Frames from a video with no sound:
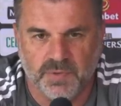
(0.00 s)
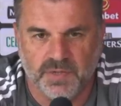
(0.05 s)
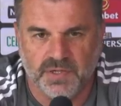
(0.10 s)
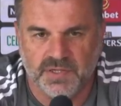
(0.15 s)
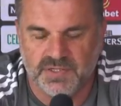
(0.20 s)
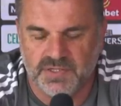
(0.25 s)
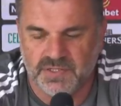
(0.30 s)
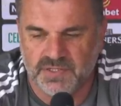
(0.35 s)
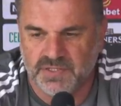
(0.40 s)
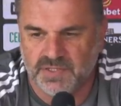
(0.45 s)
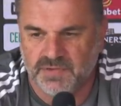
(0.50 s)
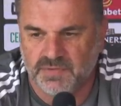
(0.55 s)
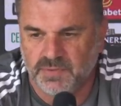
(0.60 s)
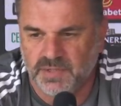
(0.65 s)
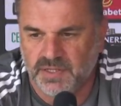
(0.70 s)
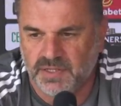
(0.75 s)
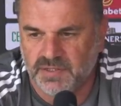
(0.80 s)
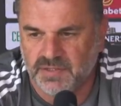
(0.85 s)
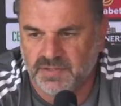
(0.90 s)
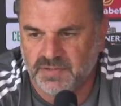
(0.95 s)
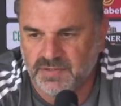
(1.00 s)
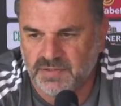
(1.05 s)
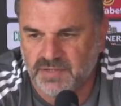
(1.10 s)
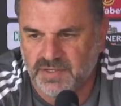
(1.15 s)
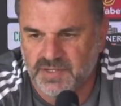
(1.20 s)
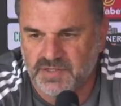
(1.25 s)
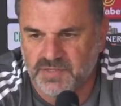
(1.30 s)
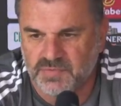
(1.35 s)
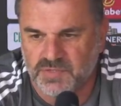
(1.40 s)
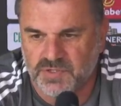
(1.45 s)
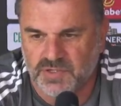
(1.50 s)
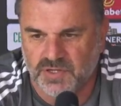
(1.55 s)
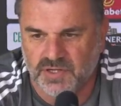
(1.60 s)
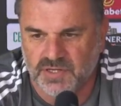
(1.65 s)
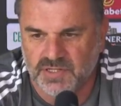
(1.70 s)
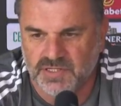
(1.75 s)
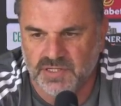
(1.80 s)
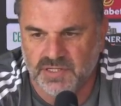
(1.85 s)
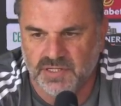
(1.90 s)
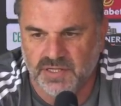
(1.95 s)
pieces that we can get some
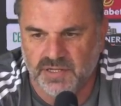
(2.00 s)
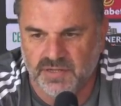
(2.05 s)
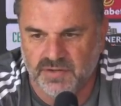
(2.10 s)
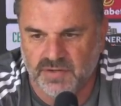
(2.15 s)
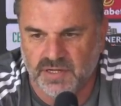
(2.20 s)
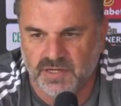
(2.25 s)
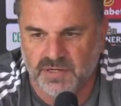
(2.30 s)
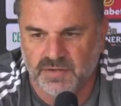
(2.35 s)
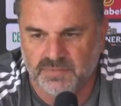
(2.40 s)
size in there.